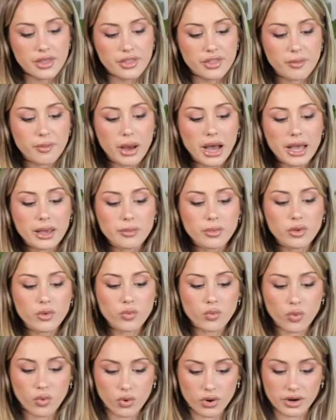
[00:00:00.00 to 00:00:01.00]
the
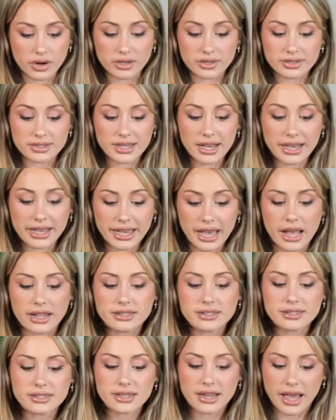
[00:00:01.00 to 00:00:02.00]
Bible warns
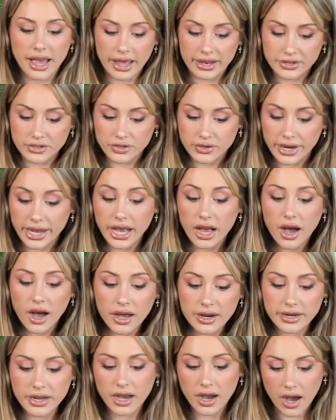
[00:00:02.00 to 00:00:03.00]
against entering
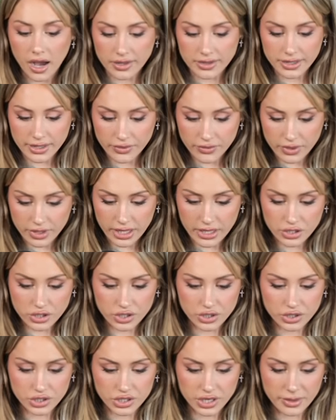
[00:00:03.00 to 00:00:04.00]
ungodly
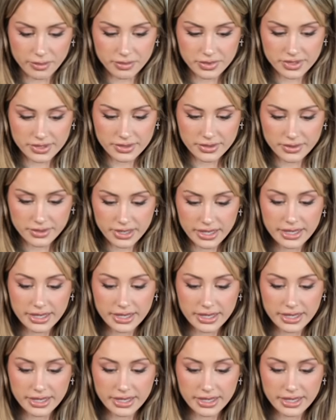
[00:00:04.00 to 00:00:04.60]
relationships